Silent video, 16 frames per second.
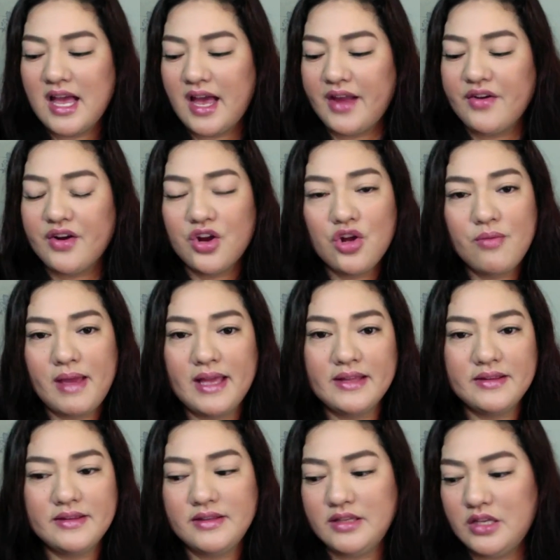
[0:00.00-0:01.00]
I
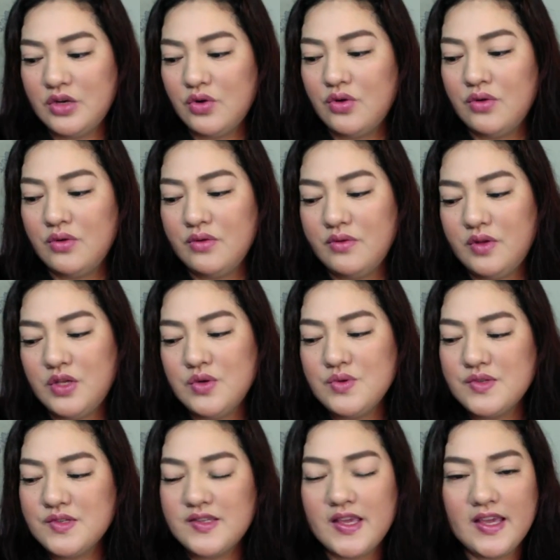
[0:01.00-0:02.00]
recommend, you know,
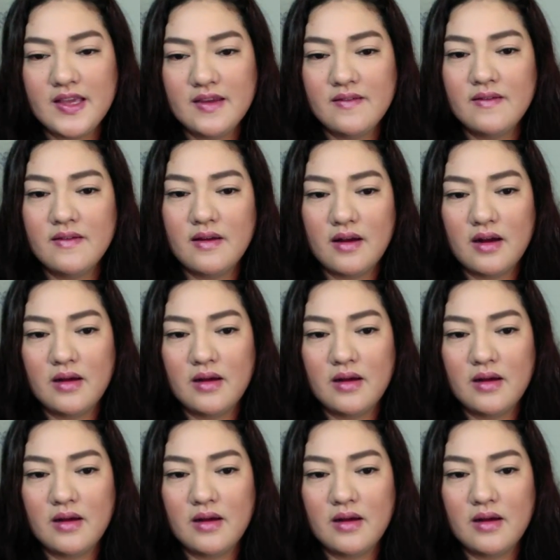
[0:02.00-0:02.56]
using